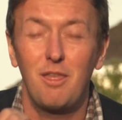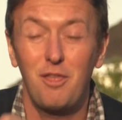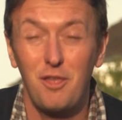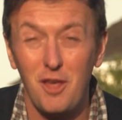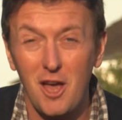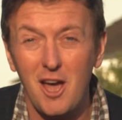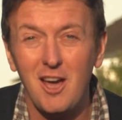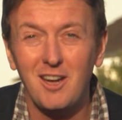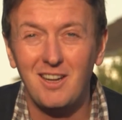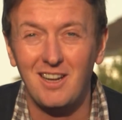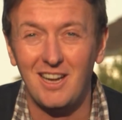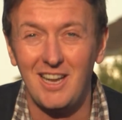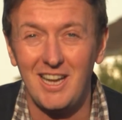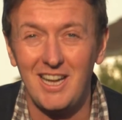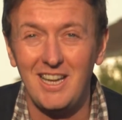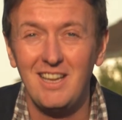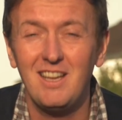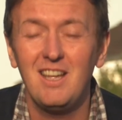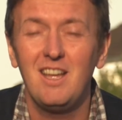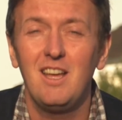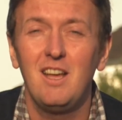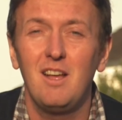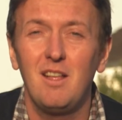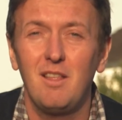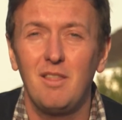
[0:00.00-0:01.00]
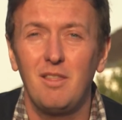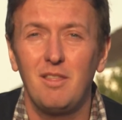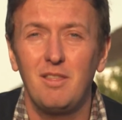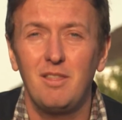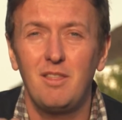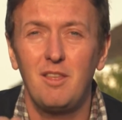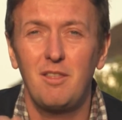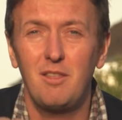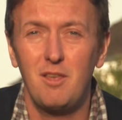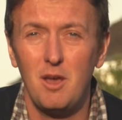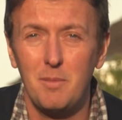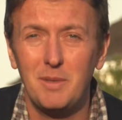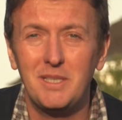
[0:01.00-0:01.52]
Thirdly,
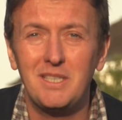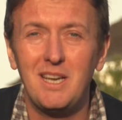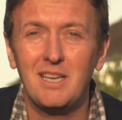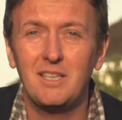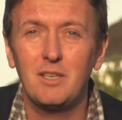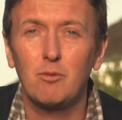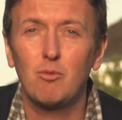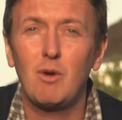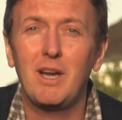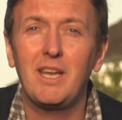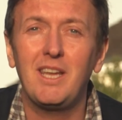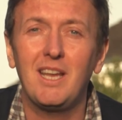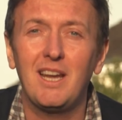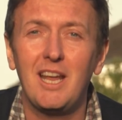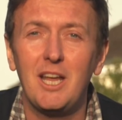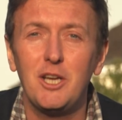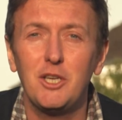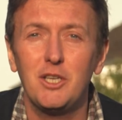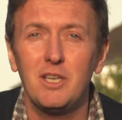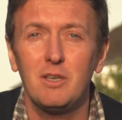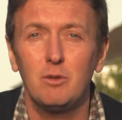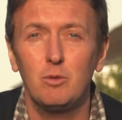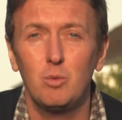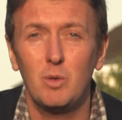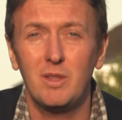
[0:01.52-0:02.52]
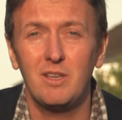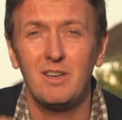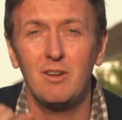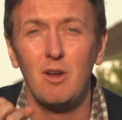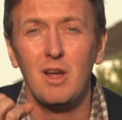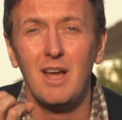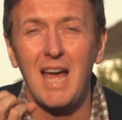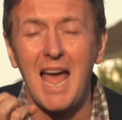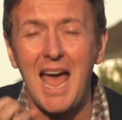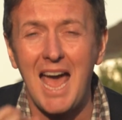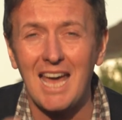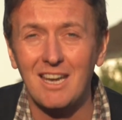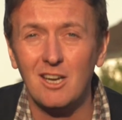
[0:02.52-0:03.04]
the thermostatic regulation is with an
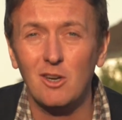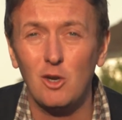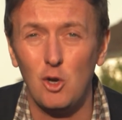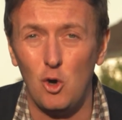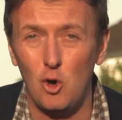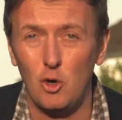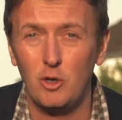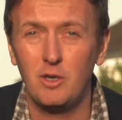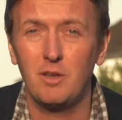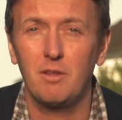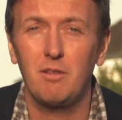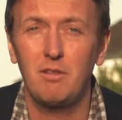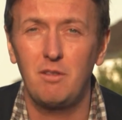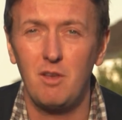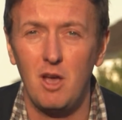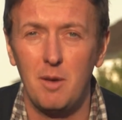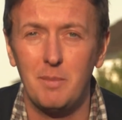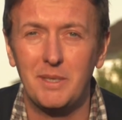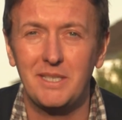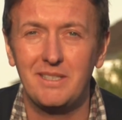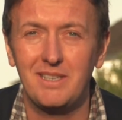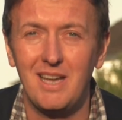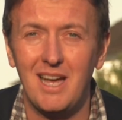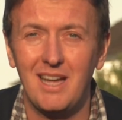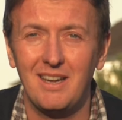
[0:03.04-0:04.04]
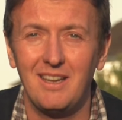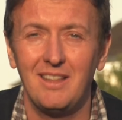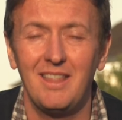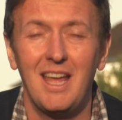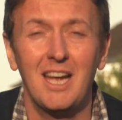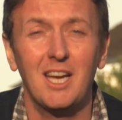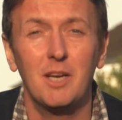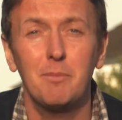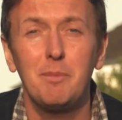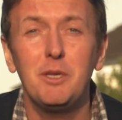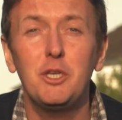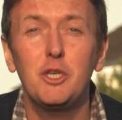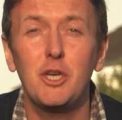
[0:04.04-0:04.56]
analog thermostat, and
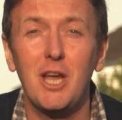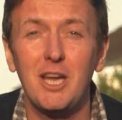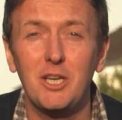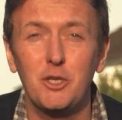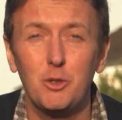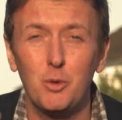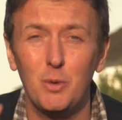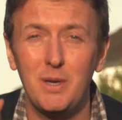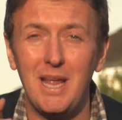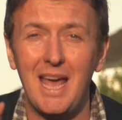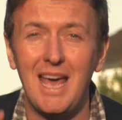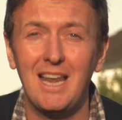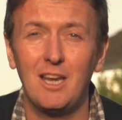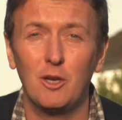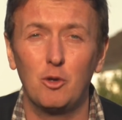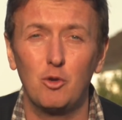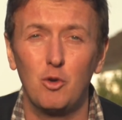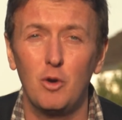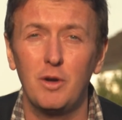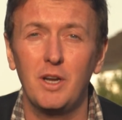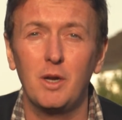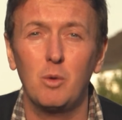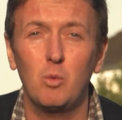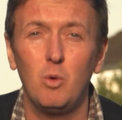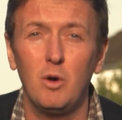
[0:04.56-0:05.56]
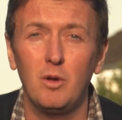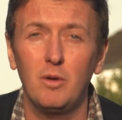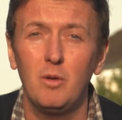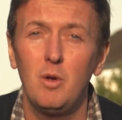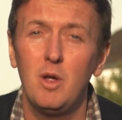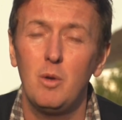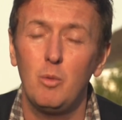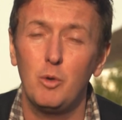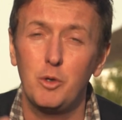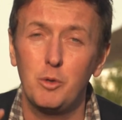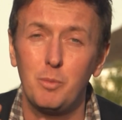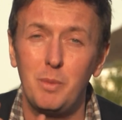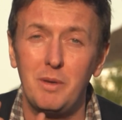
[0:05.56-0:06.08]
that can be changed to an electronic one,
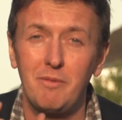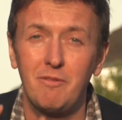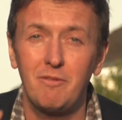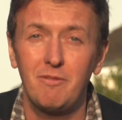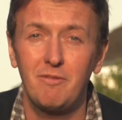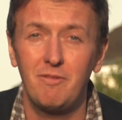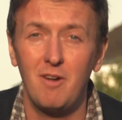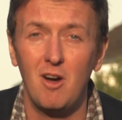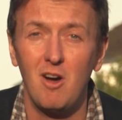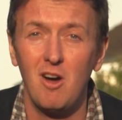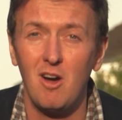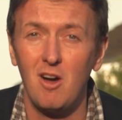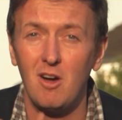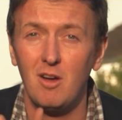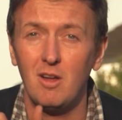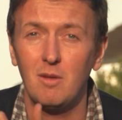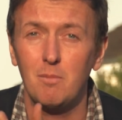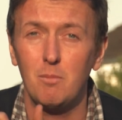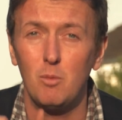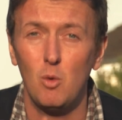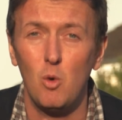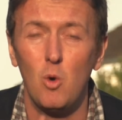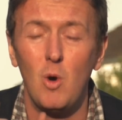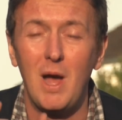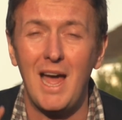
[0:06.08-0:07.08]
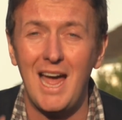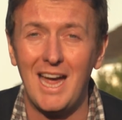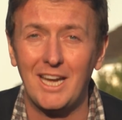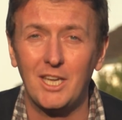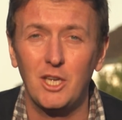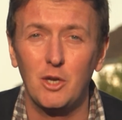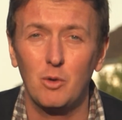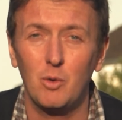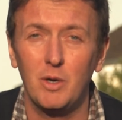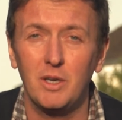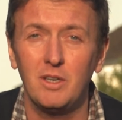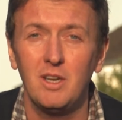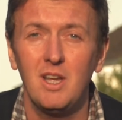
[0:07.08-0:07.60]
which would be far more
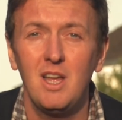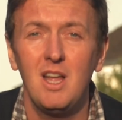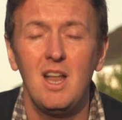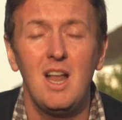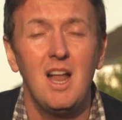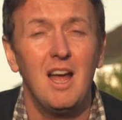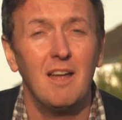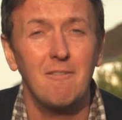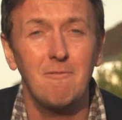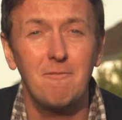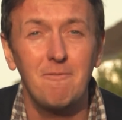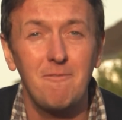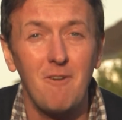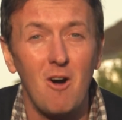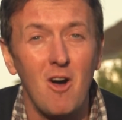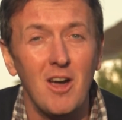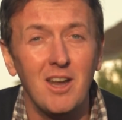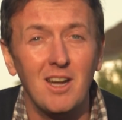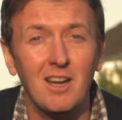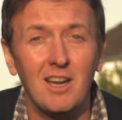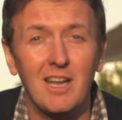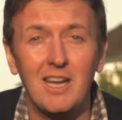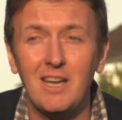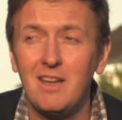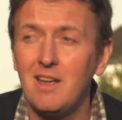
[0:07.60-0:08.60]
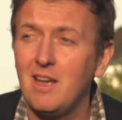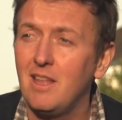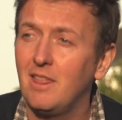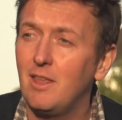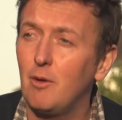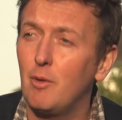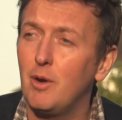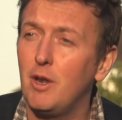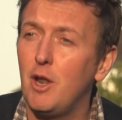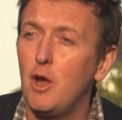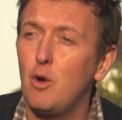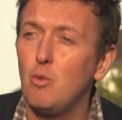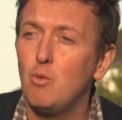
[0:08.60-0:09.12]
accurate. And finally,
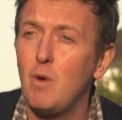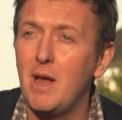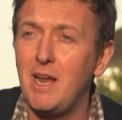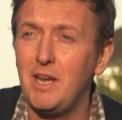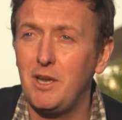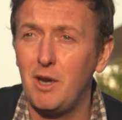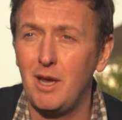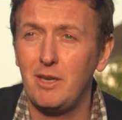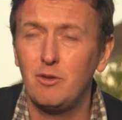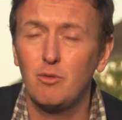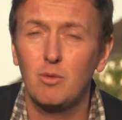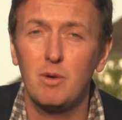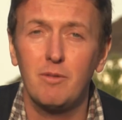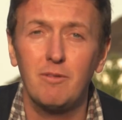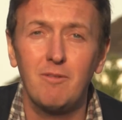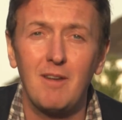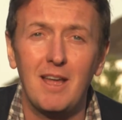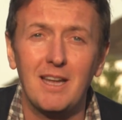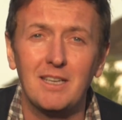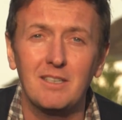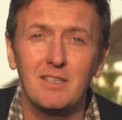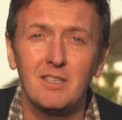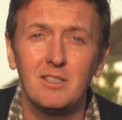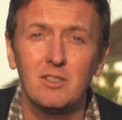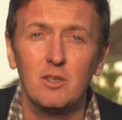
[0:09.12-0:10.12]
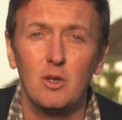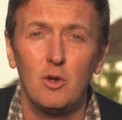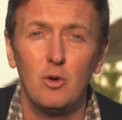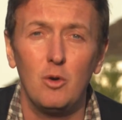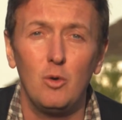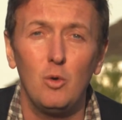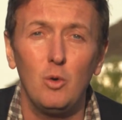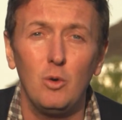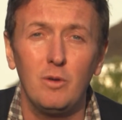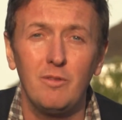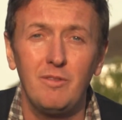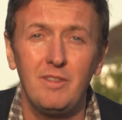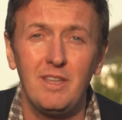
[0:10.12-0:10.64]
there are no radiator reflectors on
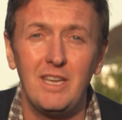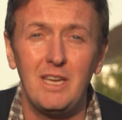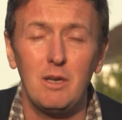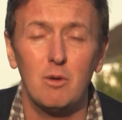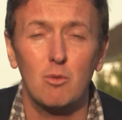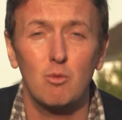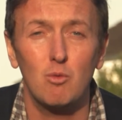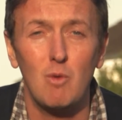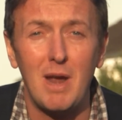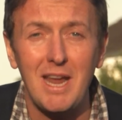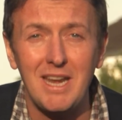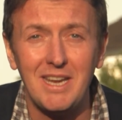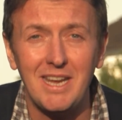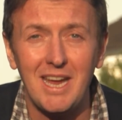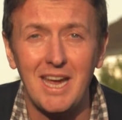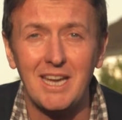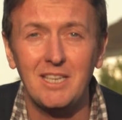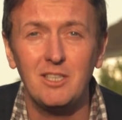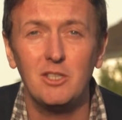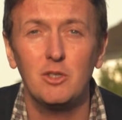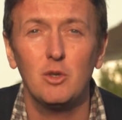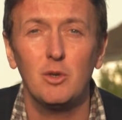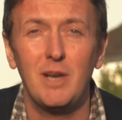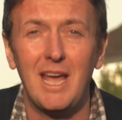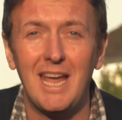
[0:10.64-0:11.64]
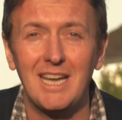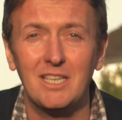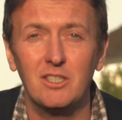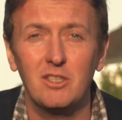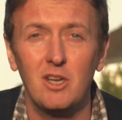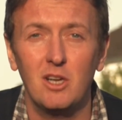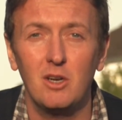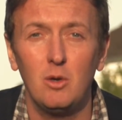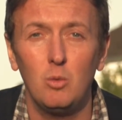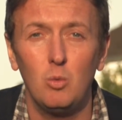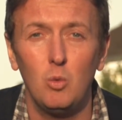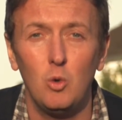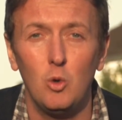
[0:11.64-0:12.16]
all of the radiators on
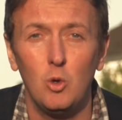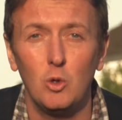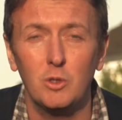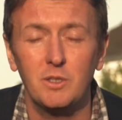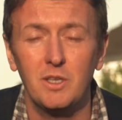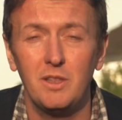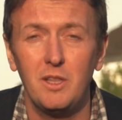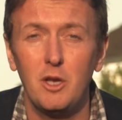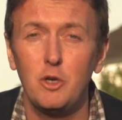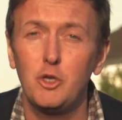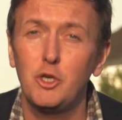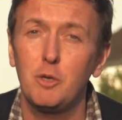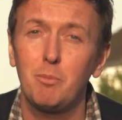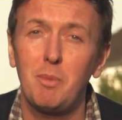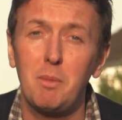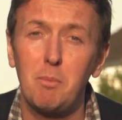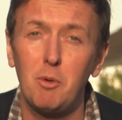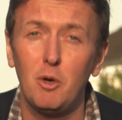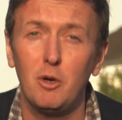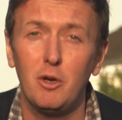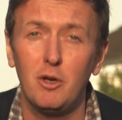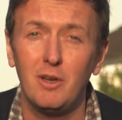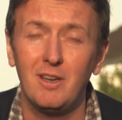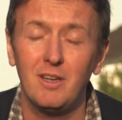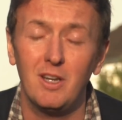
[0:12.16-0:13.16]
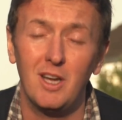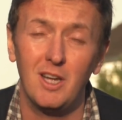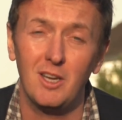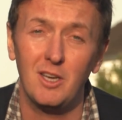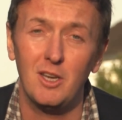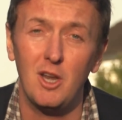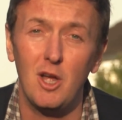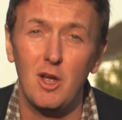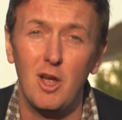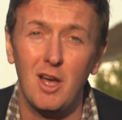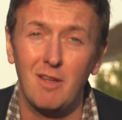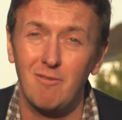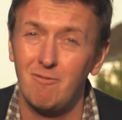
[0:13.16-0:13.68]
external walls, and those should be put in
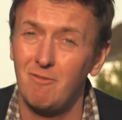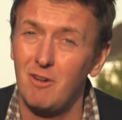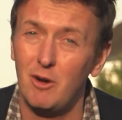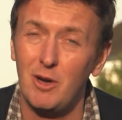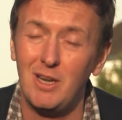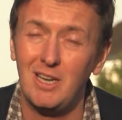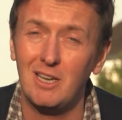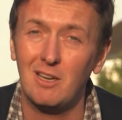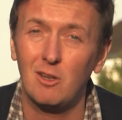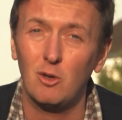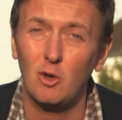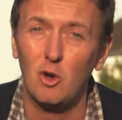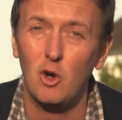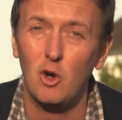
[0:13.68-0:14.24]
at very little